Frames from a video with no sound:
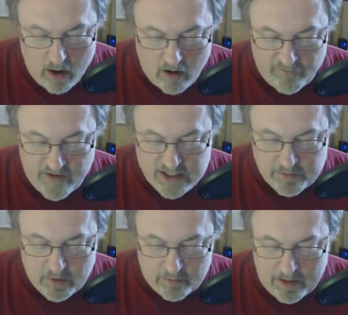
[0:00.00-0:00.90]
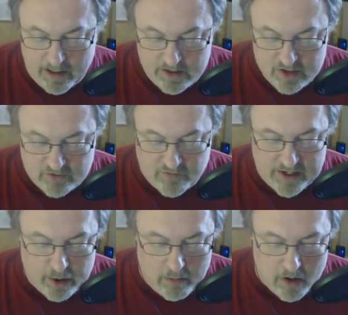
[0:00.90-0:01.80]
Our Facebook page is
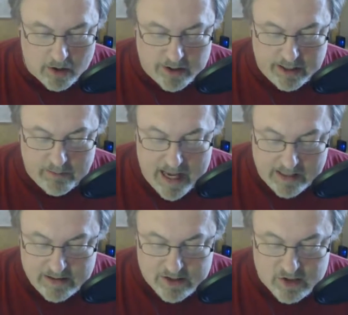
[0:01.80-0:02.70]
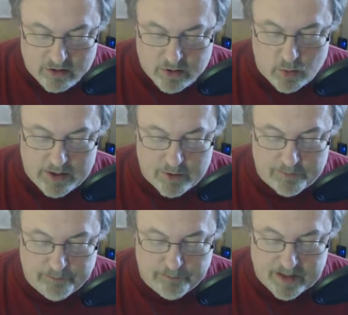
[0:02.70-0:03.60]
Video Marketing Madness. Our
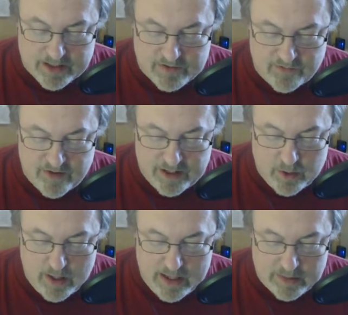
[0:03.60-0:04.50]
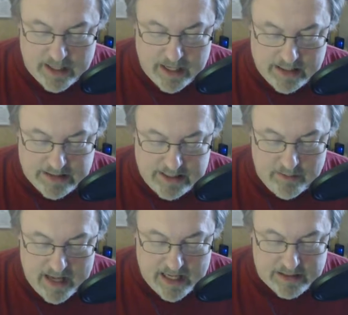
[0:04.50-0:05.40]
Twitter is Video MKT
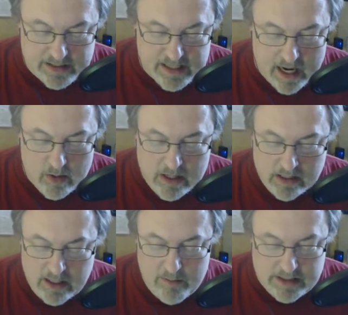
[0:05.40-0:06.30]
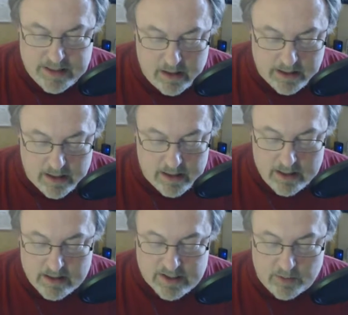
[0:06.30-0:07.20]
Madness. Now, let me tell you
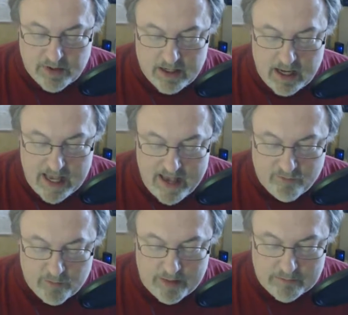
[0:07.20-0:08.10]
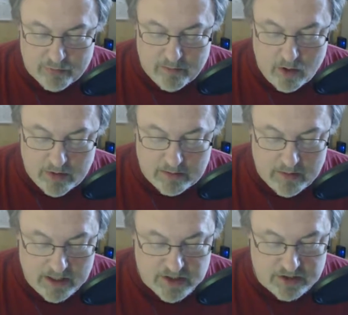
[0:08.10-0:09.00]
something I haven't been promoting
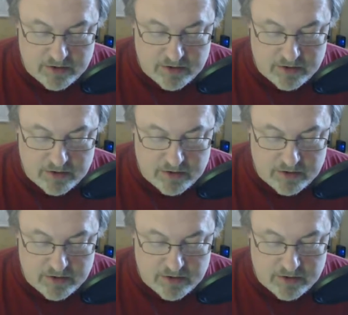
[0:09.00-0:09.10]
much.